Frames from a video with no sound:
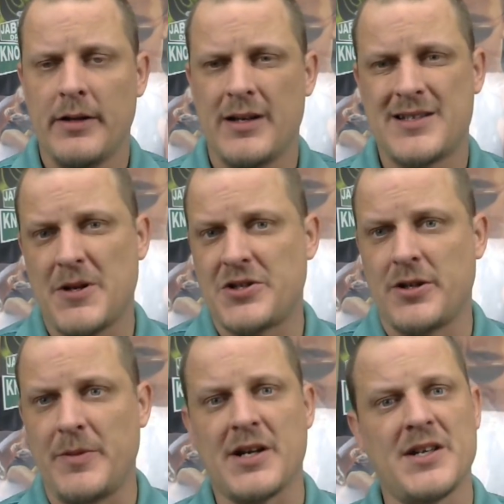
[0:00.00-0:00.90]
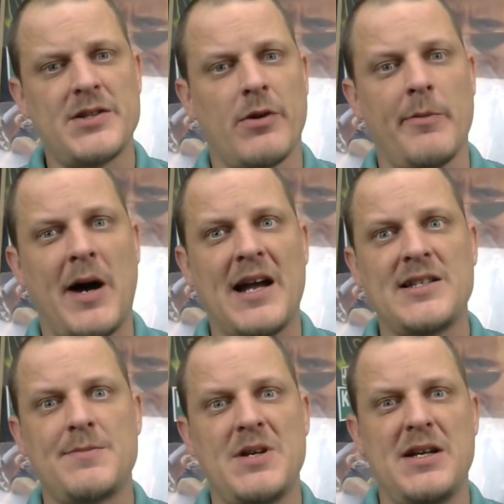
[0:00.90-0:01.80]
especially because it
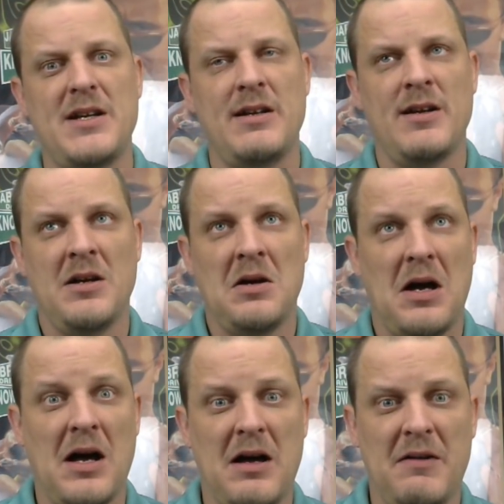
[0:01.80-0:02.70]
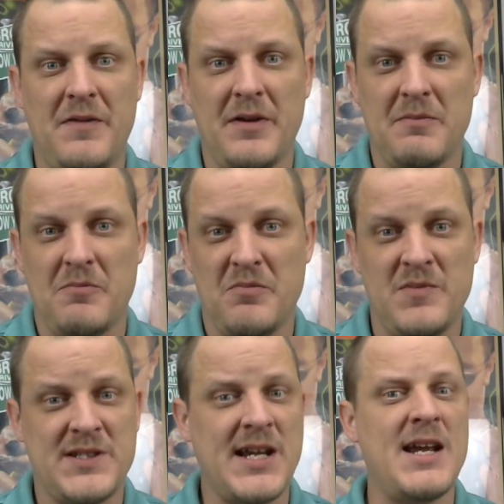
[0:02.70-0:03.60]
reminds me of
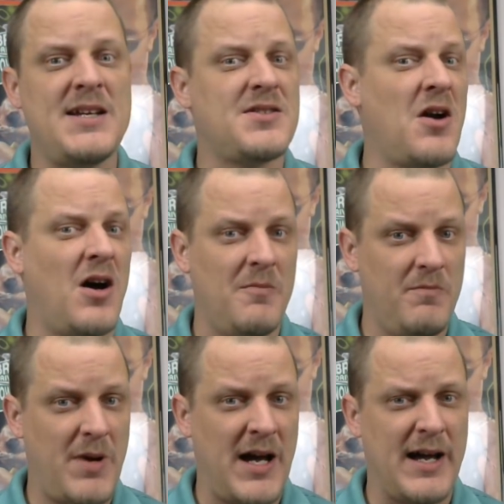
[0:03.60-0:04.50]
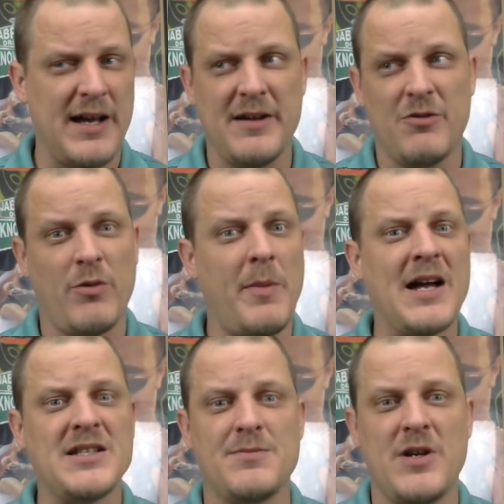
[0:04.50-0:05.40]
days gone by. It
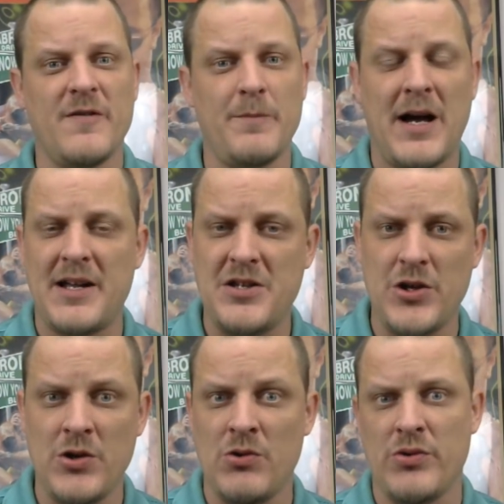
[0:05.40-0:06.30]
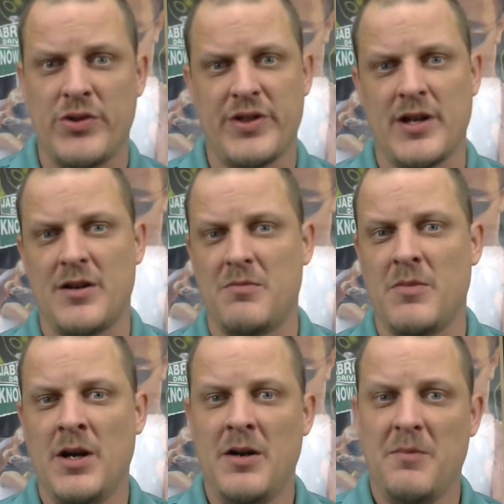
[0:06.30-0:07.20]
reminds me of my youth and
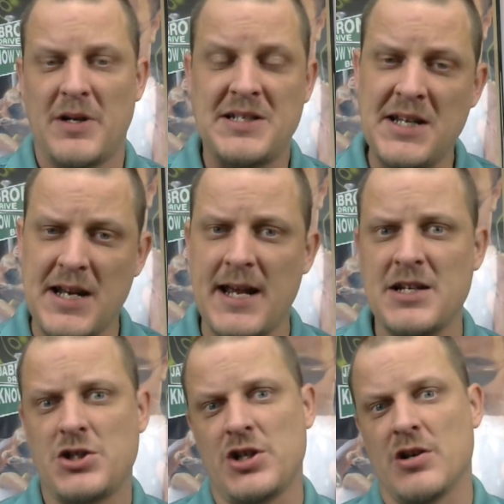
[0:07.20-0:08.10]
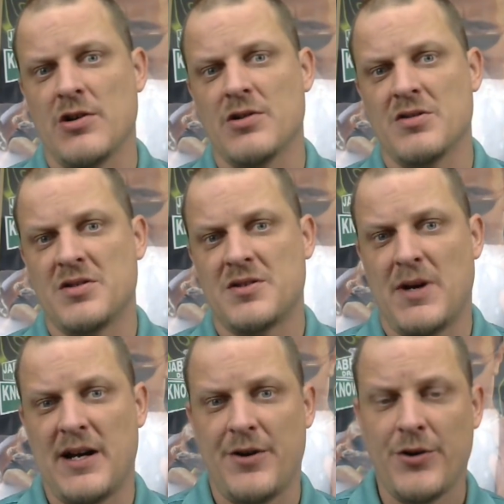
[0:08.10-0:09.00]
my teenage years,
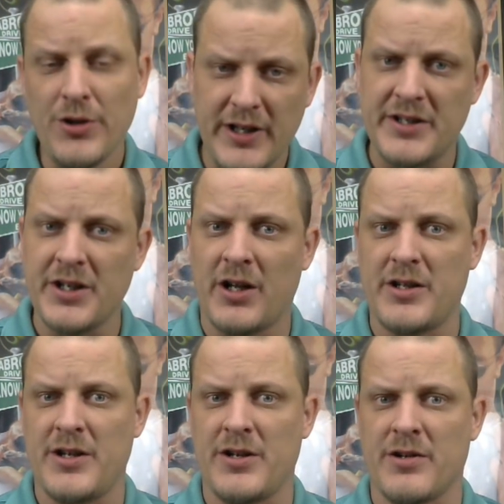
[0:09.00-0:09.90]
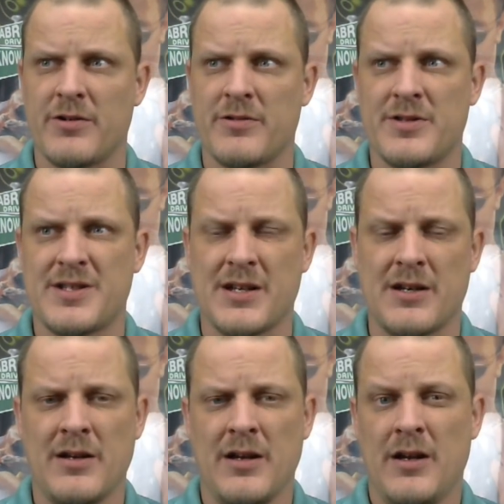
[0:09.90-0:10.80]
my early adult years,
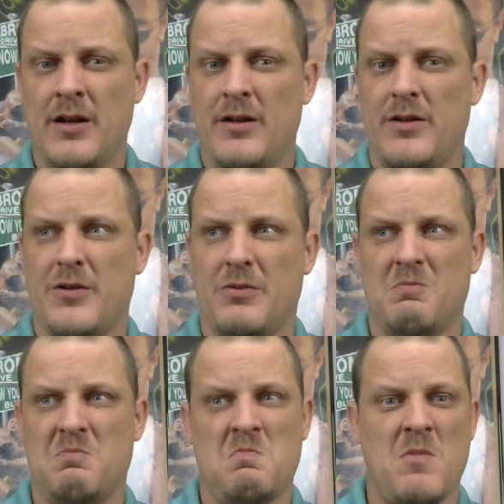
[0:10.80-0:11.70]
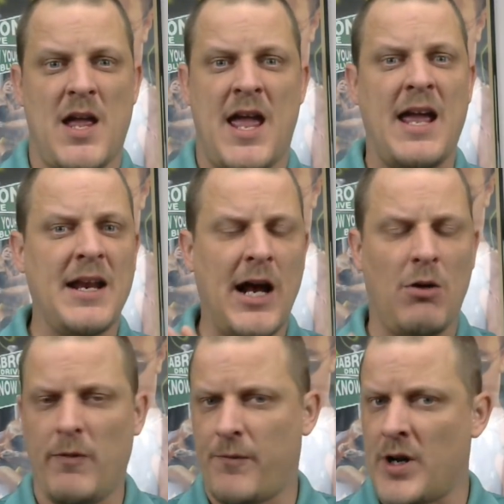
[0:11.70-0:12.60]
and, you know, hanging out
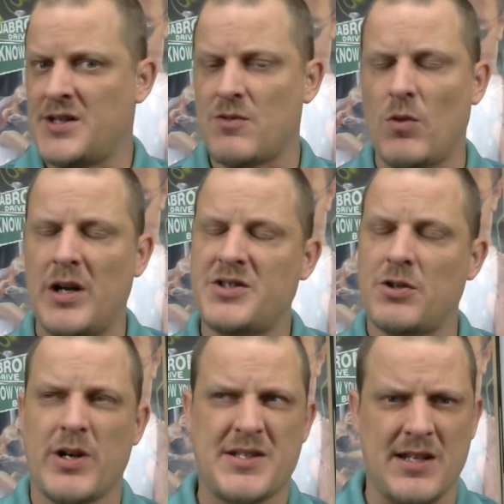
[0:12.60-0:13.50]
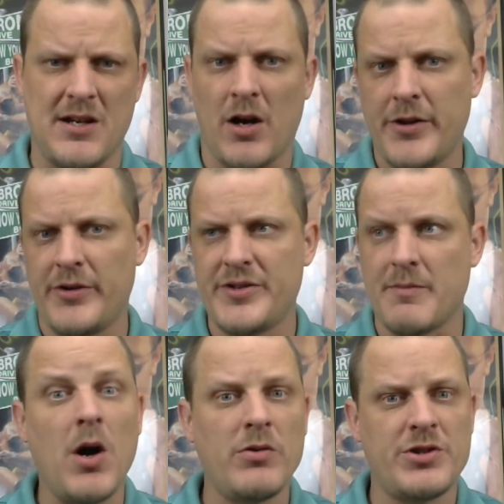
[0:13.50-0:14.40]
with friends and watching wrestling. All those
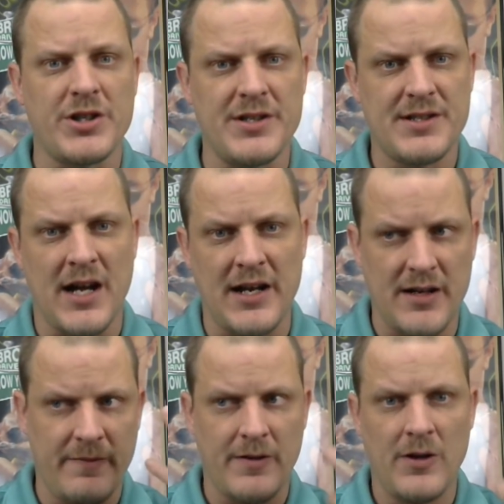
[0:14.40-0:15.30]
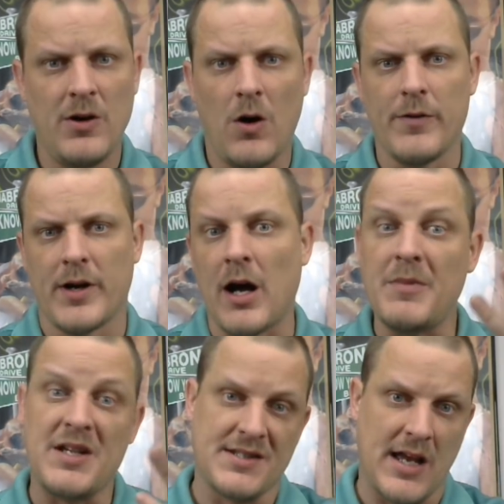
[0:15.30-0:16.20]
emotions kind of overcome
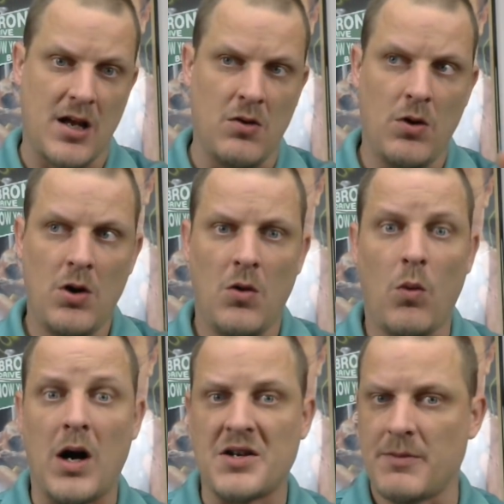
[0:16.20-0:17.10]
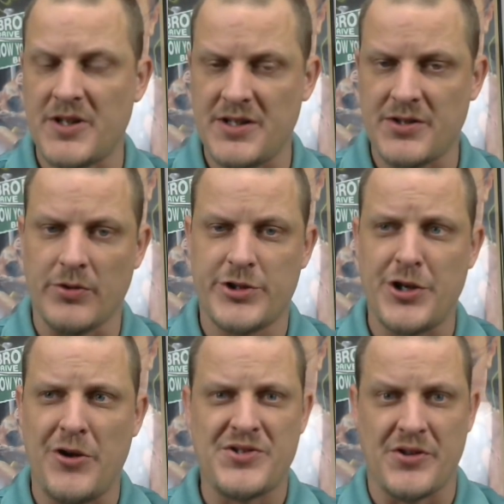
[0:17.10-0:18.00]
me as I watch some of these old
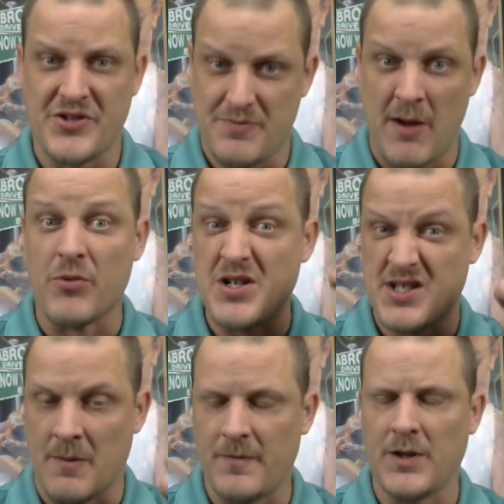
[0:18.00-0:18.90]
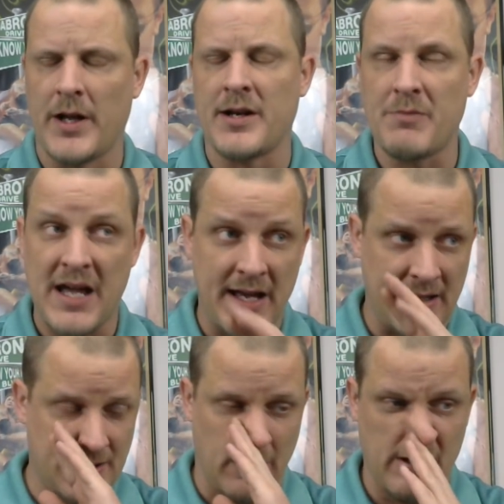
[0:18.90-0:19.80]
shows and those memories come flooding
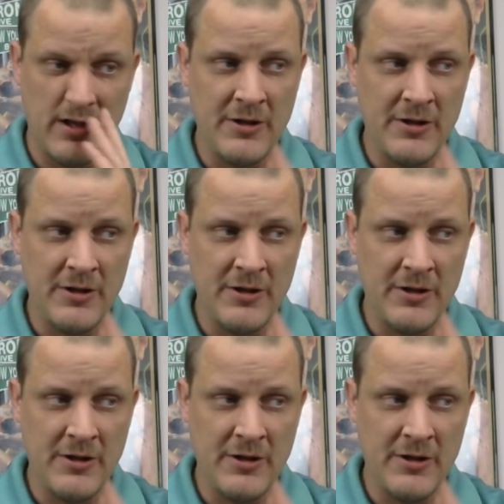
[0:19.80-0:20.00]
back. So,